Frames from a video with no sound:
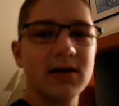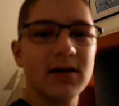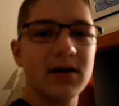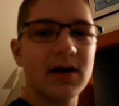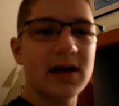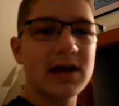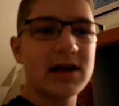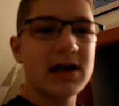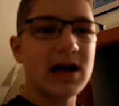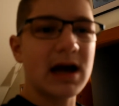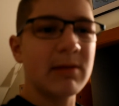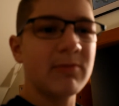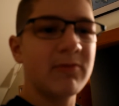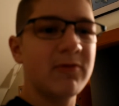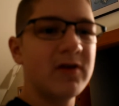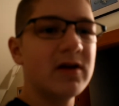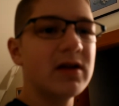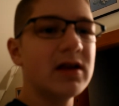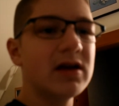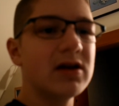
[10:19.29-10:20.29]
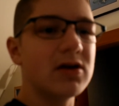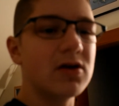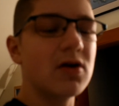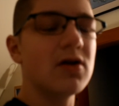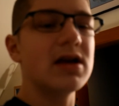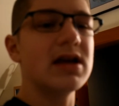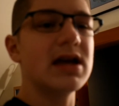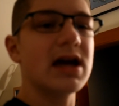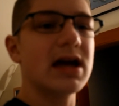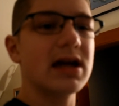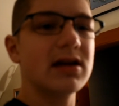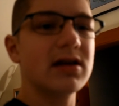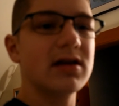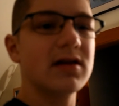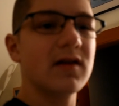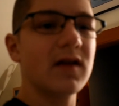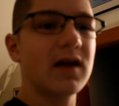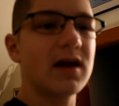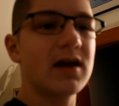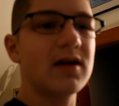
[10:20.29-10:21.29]
Like, I'm feeling good
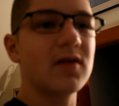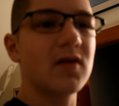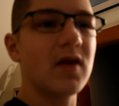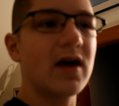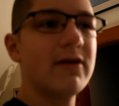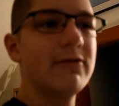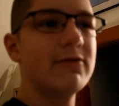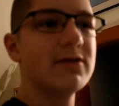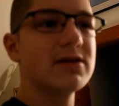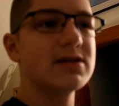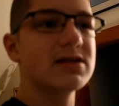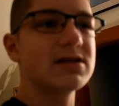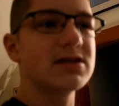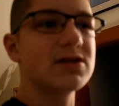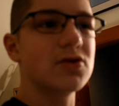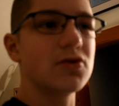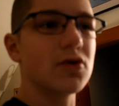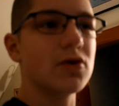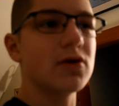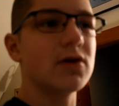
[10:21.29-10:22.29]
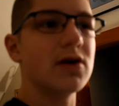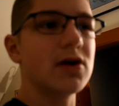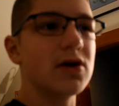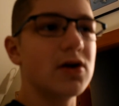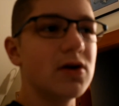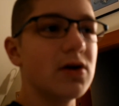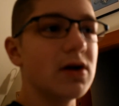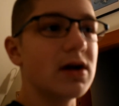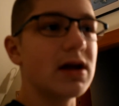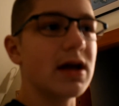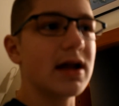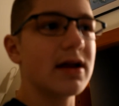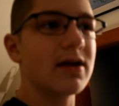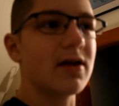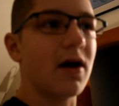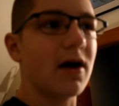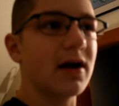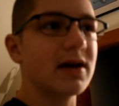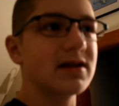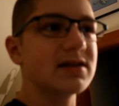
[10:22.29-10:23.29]
again. Like, life is good again,
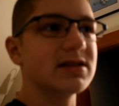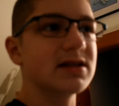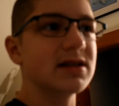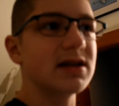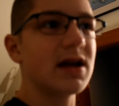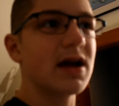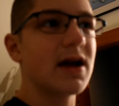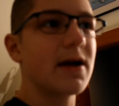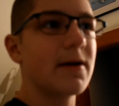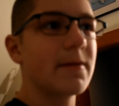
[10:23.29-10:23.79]
honestly.